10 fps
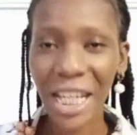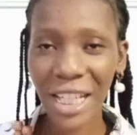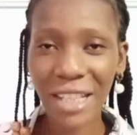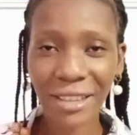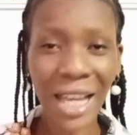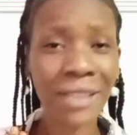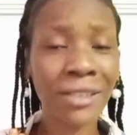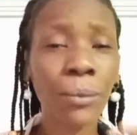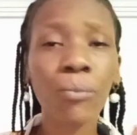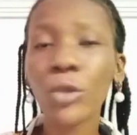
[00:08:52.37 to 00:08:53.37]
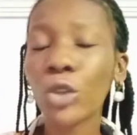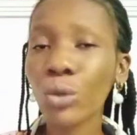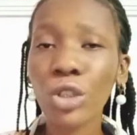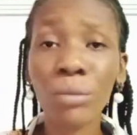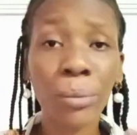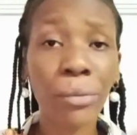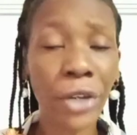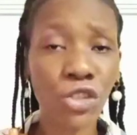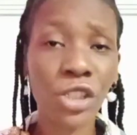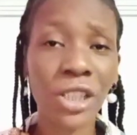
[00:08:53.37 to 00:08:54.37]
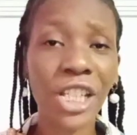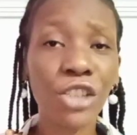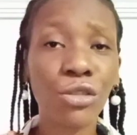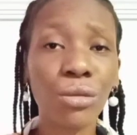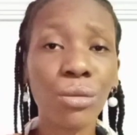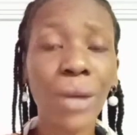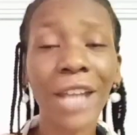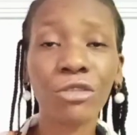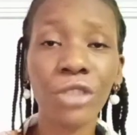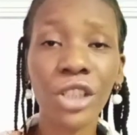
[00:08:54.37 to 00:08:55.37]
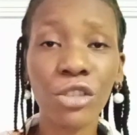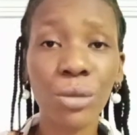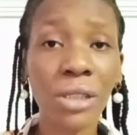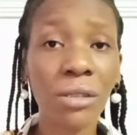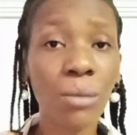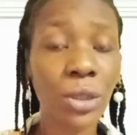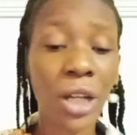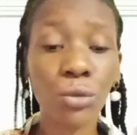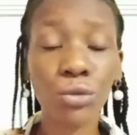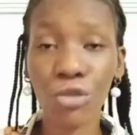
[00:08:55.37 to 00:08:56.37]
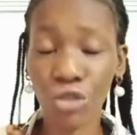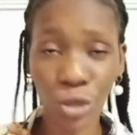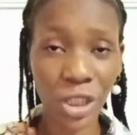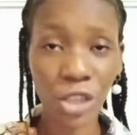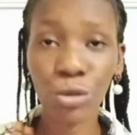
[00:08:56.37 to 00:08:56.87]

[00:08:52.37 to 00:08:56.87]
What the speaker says: is that do not be pressured into entering into this motherhood journey.